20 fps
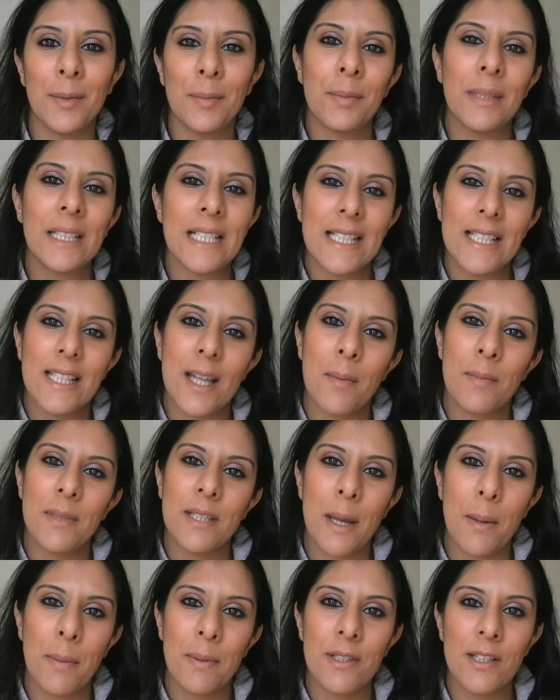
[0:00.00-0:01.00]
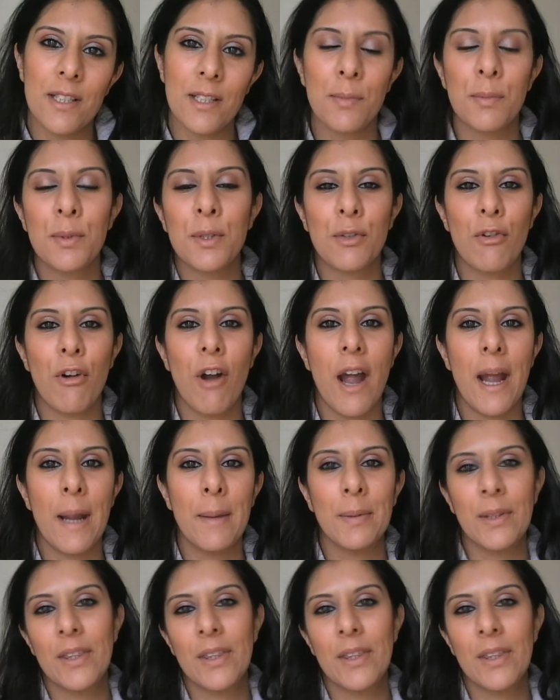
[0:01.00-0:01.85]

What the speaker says: please thumbs up and subscribe,